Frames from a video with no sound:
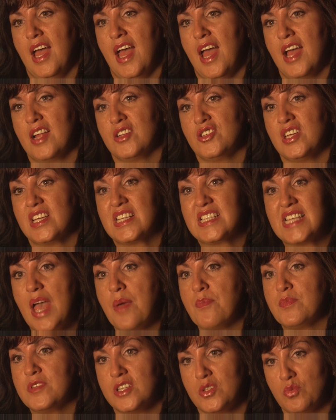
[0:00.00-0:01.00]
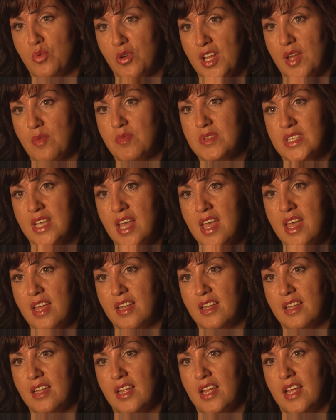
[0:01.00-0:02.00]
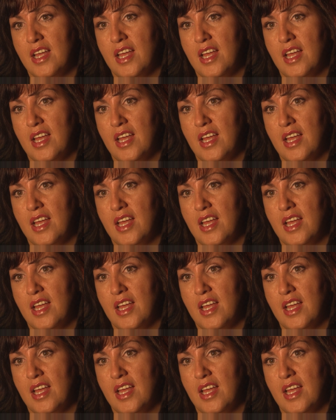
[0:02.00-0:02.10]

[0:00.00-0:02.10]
And she accepted what I was saying.